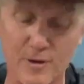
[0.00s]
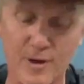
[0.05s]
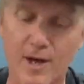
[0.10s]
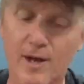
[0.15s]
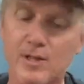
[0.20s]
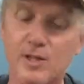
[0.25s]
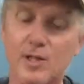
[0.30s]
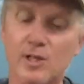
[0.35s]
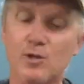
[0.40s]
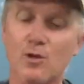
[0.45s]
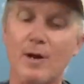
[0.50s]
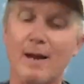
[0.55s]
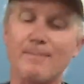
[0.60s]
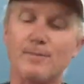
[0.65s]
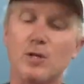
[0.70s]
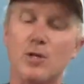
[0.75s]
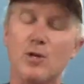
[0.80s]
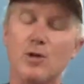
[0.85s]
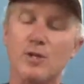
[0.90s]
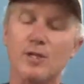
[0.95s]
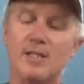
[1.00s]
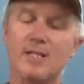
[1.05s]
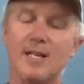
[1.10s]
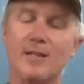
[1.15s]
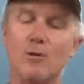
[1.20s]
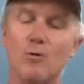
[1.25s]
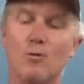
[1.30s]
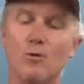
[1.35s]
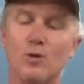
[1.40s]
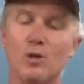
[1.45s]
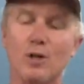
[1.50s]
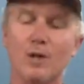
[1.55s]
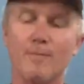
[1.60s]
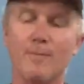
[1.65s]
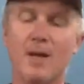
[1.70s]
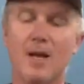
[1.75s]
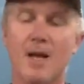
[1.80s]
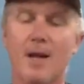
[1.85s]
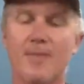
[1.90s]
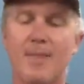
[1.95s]
those. It's not up to you to set the hooks on
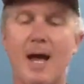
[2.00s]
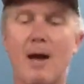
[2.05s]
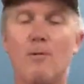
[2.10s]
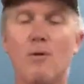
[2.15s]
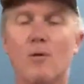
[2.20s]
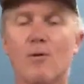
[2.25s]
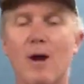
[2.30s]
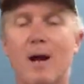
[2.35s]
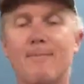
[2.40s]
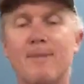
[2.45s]
them. They will grab